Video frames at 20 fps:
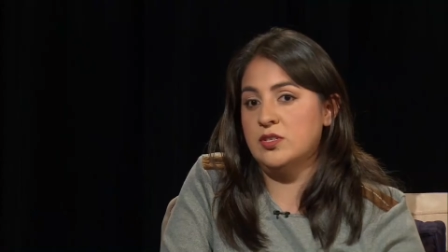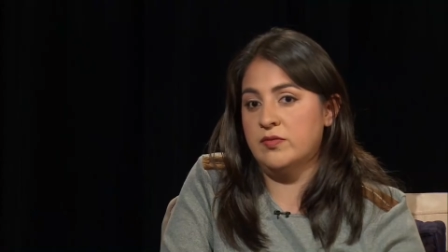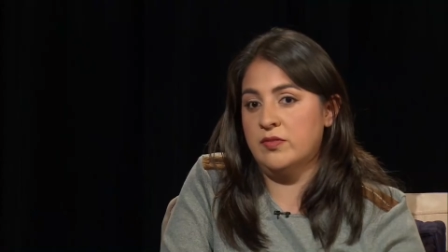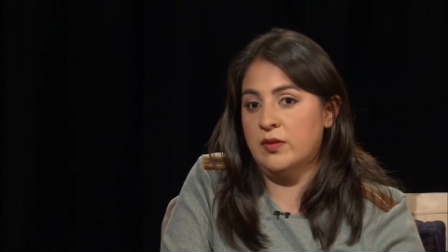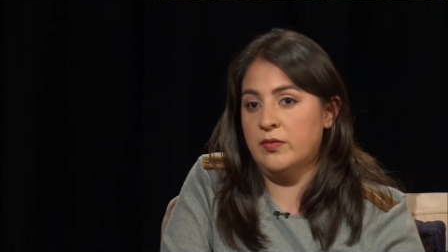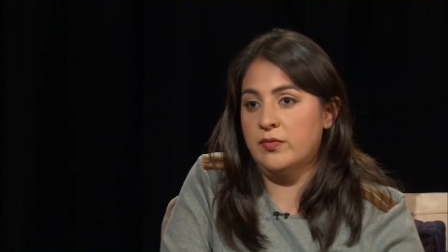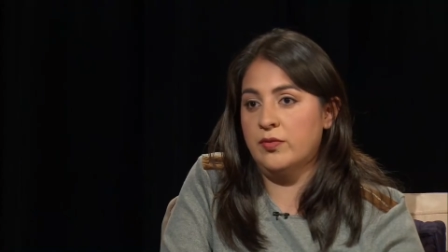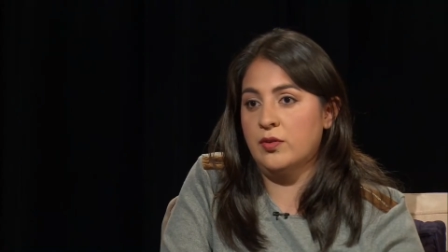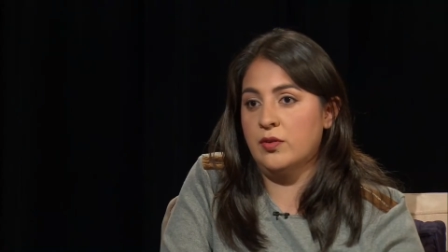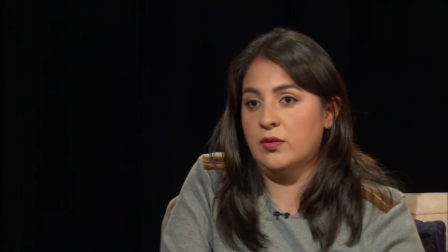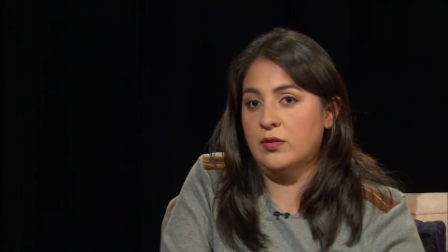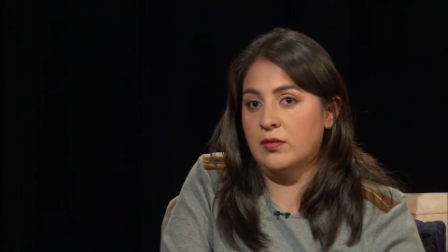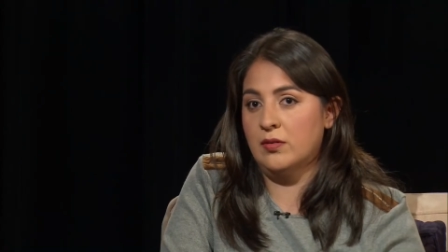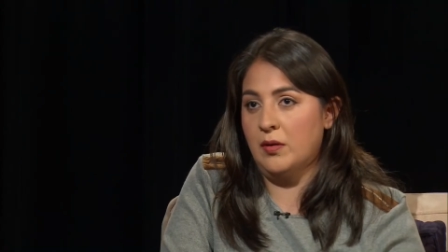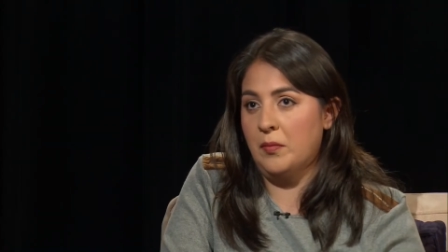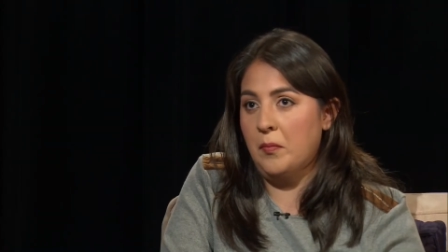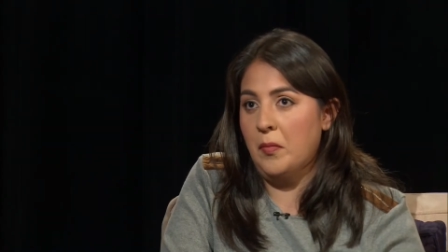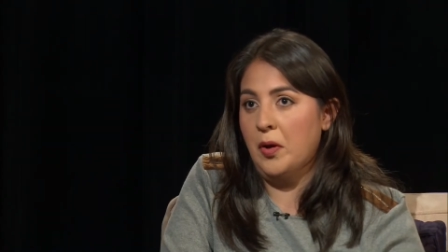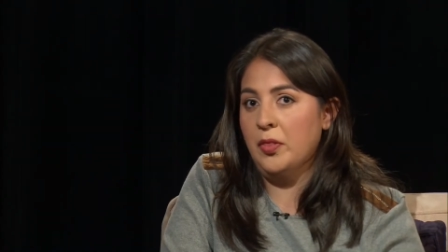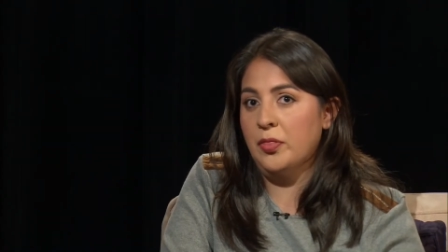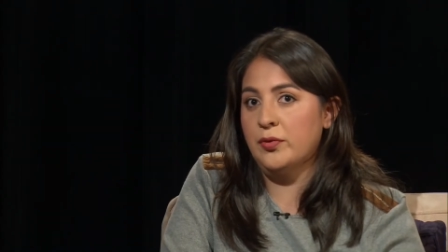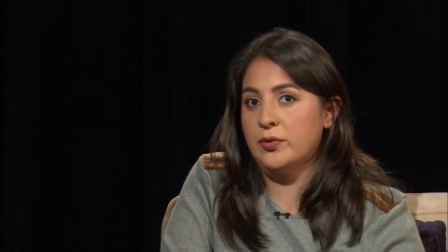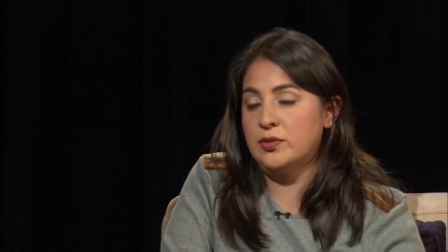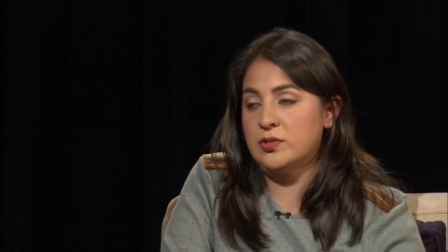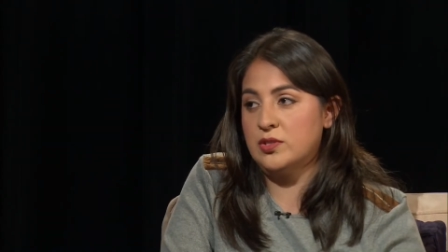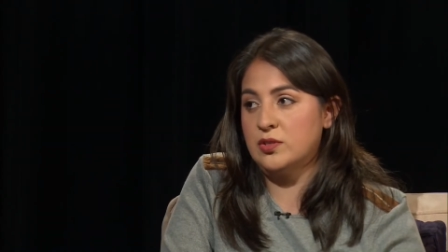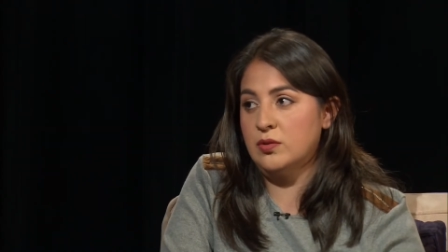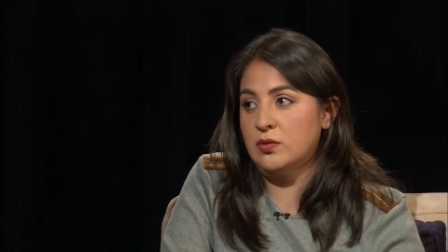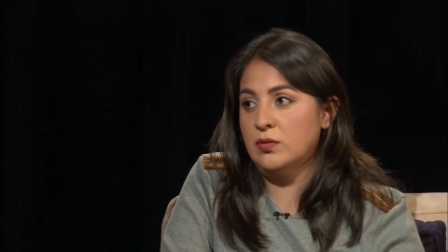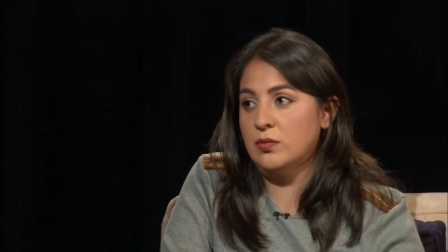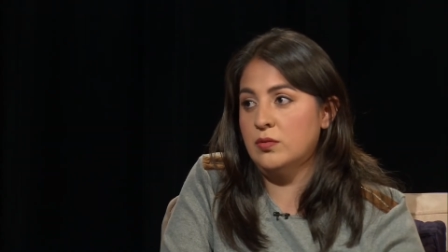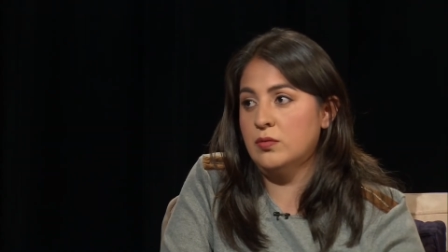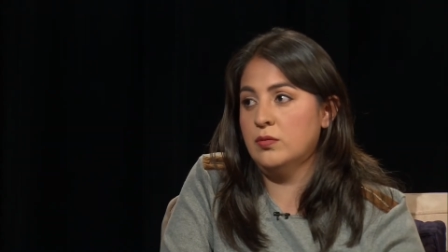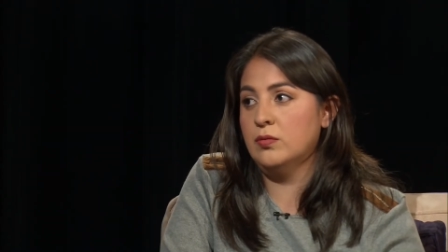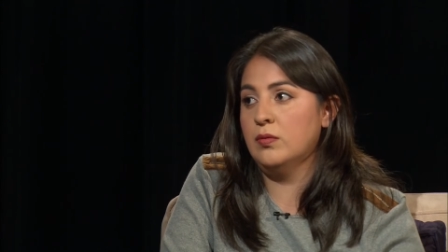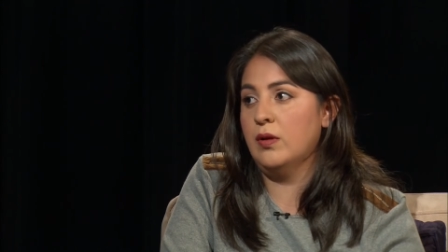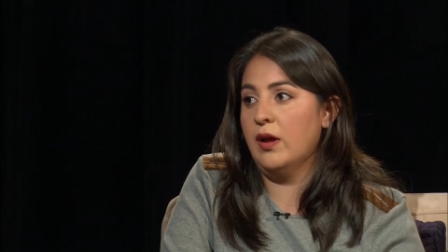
of them for a month or two